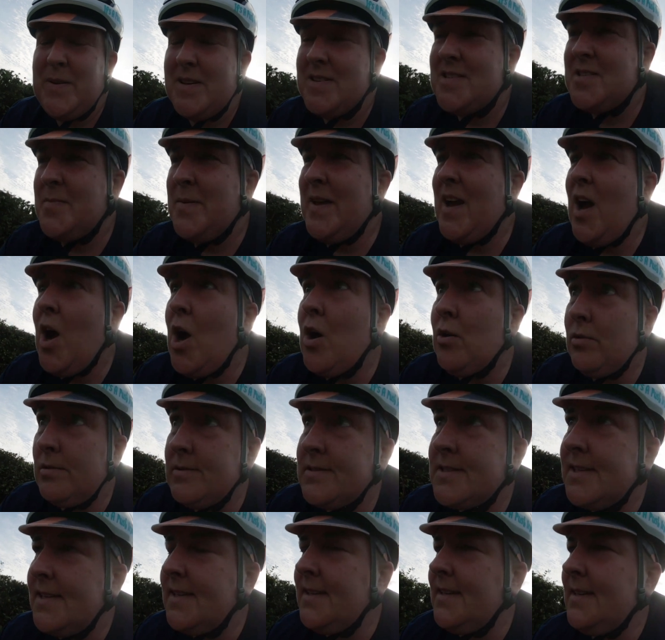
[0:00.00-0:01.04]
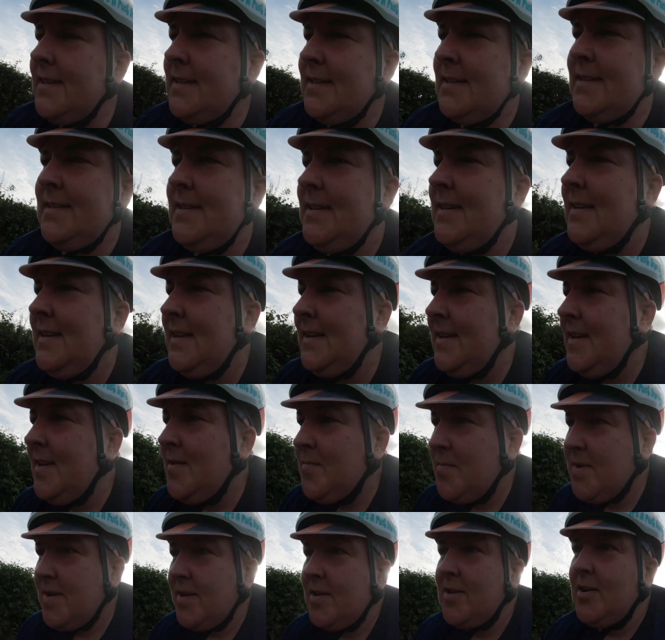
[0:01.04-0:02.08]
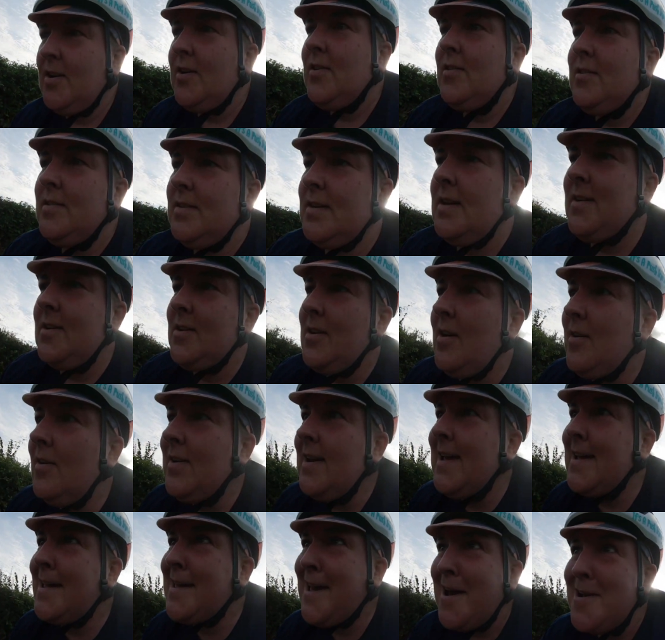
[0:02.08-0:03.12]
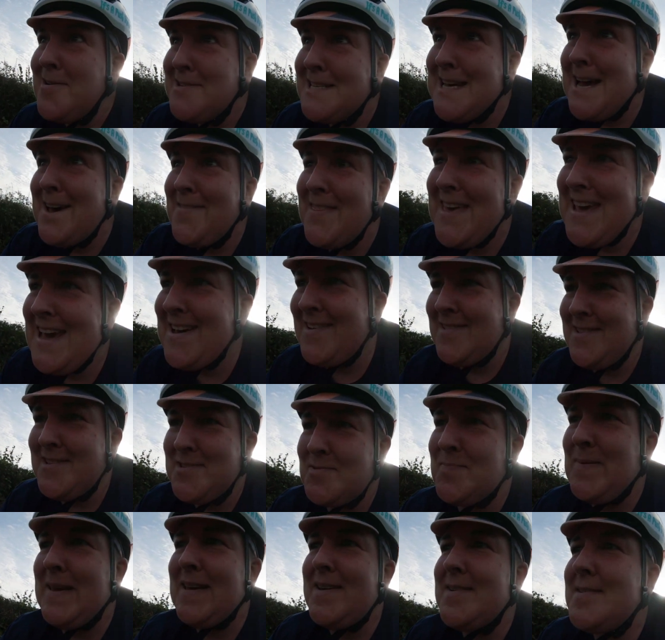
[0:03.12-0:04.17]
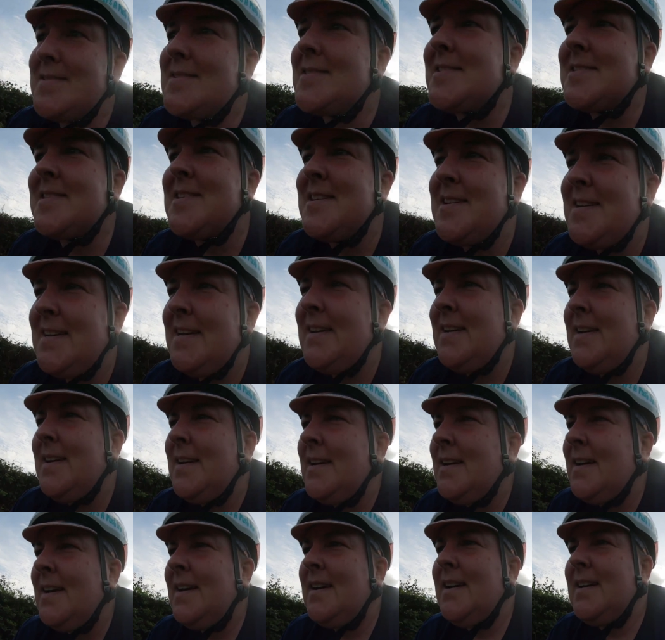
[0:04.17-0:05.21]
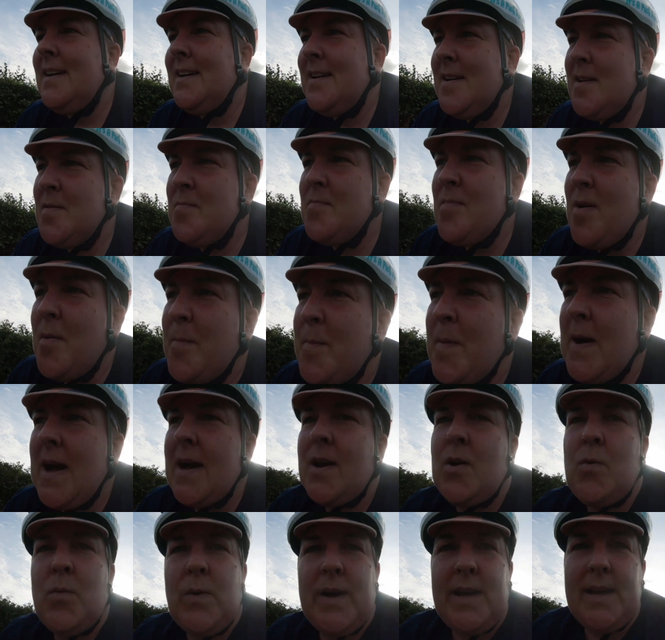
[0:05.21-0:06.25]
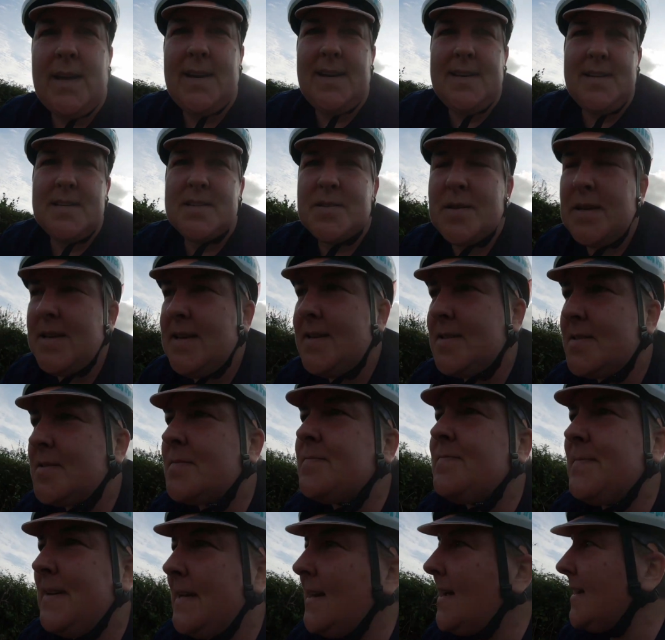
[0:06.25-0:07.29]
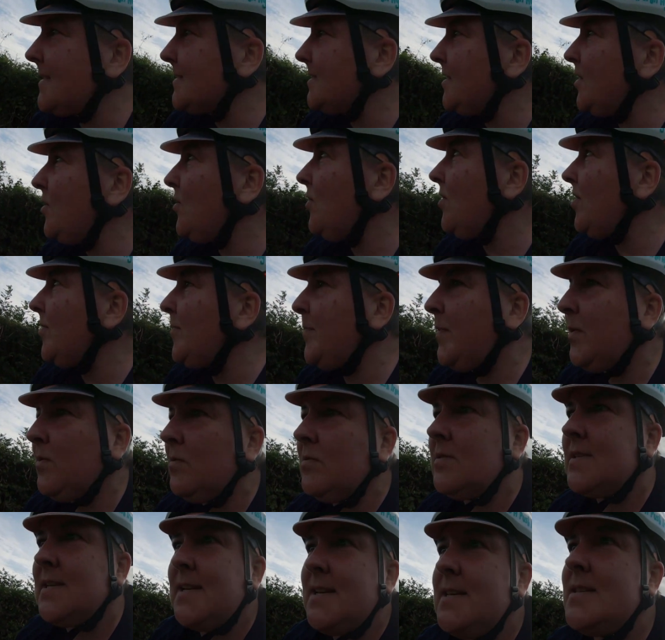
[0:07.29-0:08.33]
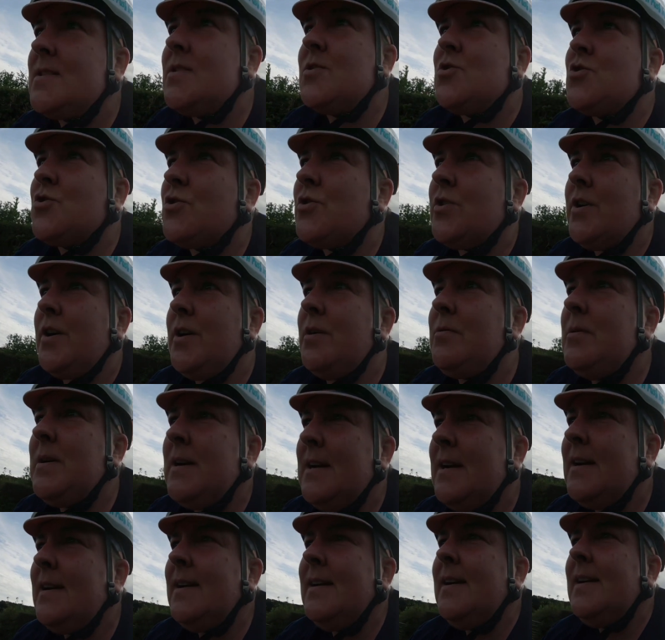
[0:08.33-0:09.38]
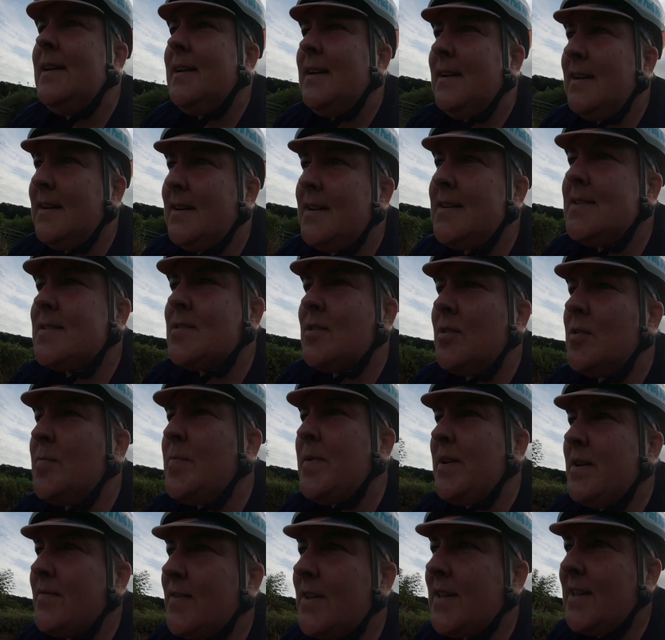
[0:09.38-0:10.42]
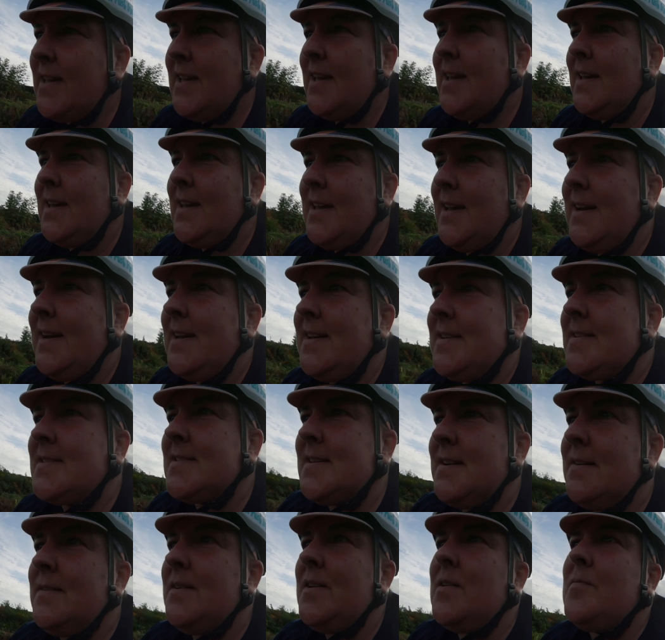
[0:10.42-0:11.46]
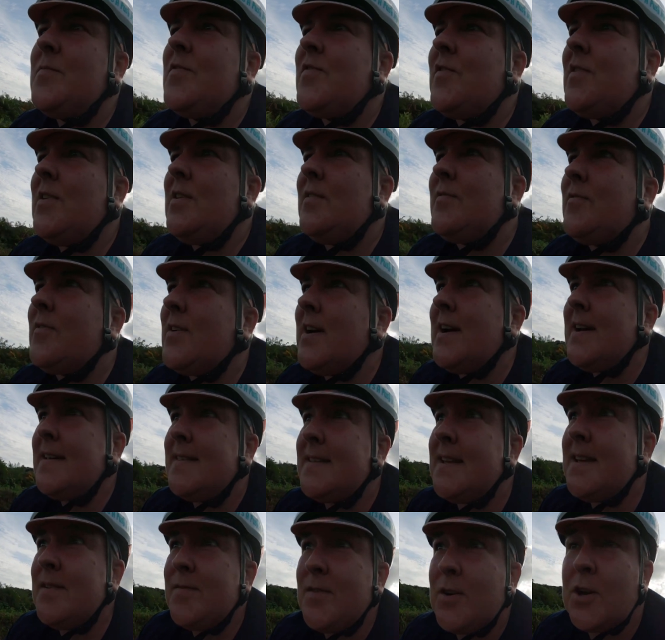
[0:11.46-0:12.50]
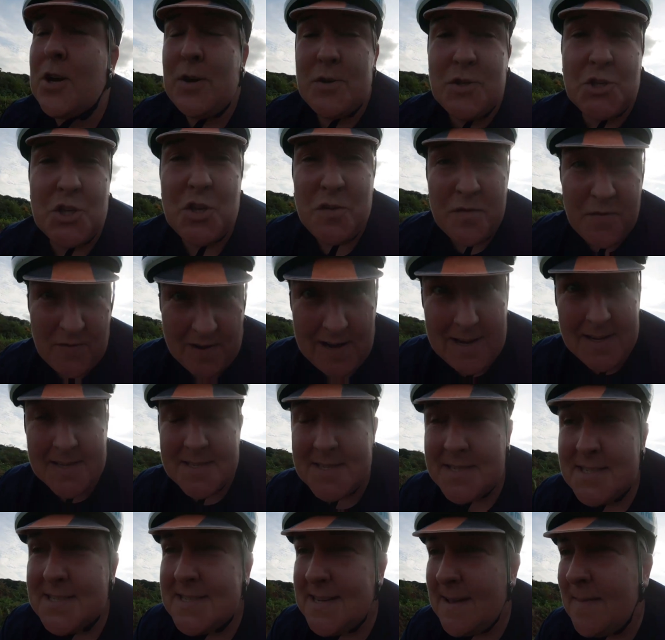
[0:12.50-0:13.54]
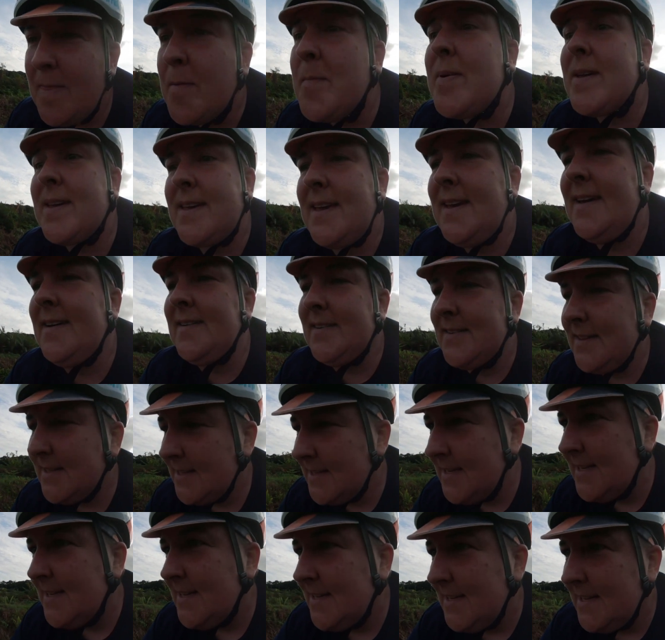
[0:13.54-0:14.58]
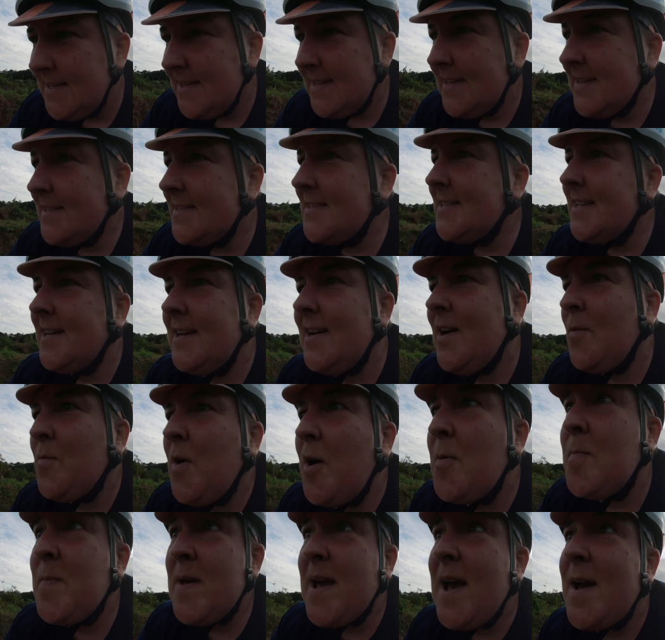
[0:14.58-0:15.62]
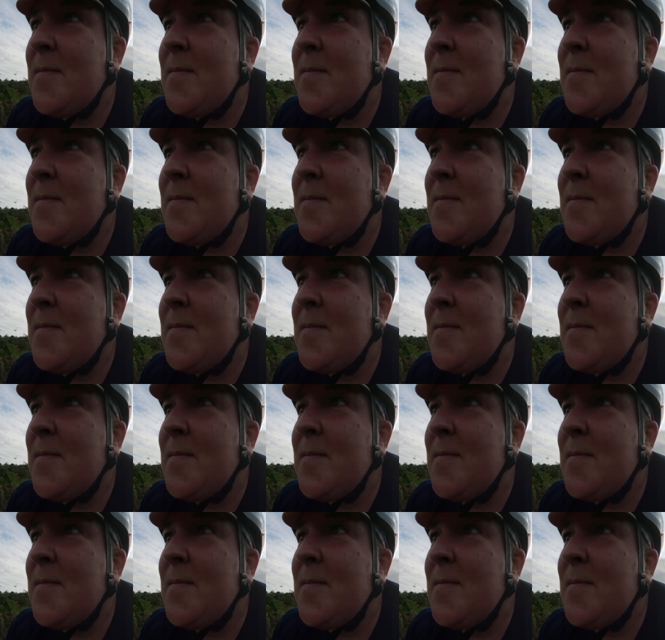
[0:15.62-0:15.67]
appears to be holding, but I can't I can't let go down the hills because uh, my back wheel is, is it hasn't quite pulled it into true and it's got a bit of a kink in it so and I'm afraid that if I go too fast down the big hill that uh, I won't be